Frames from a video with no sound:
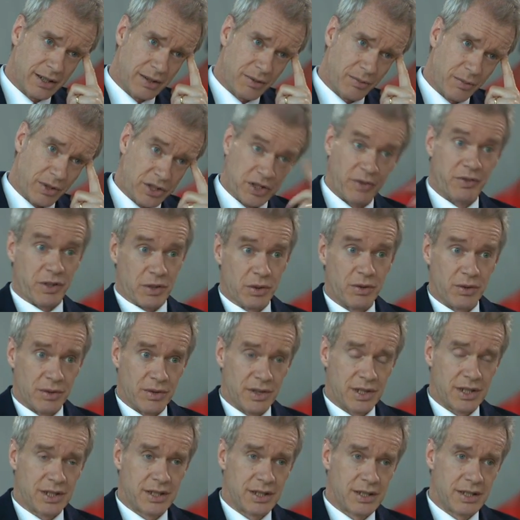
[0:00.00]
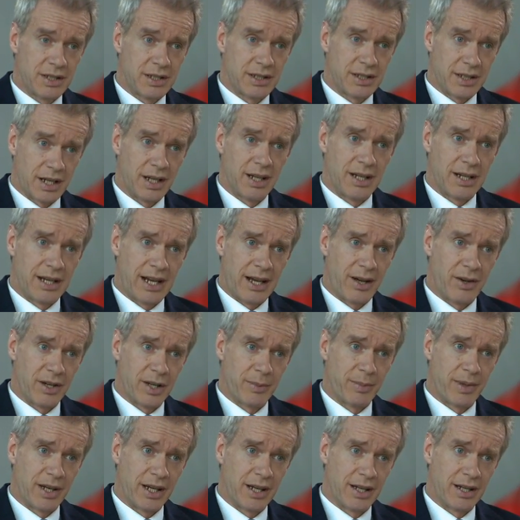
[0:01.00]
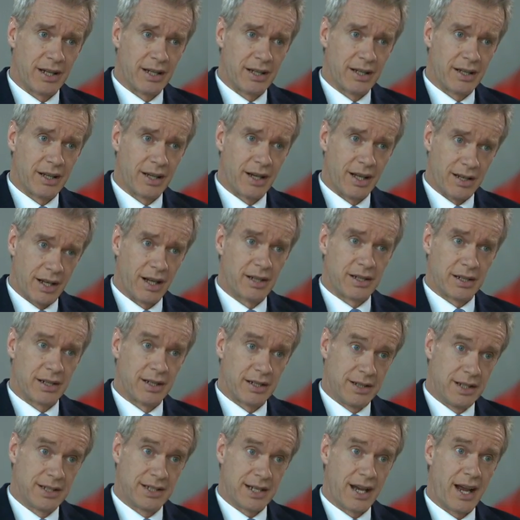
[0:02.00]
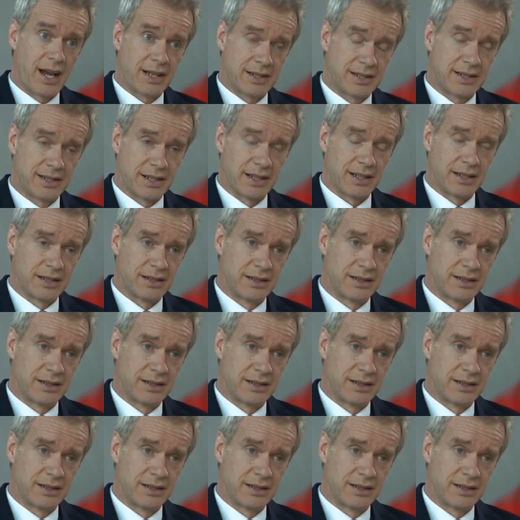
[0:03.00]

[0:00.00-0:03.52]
which of course turned out to be an utter disaster.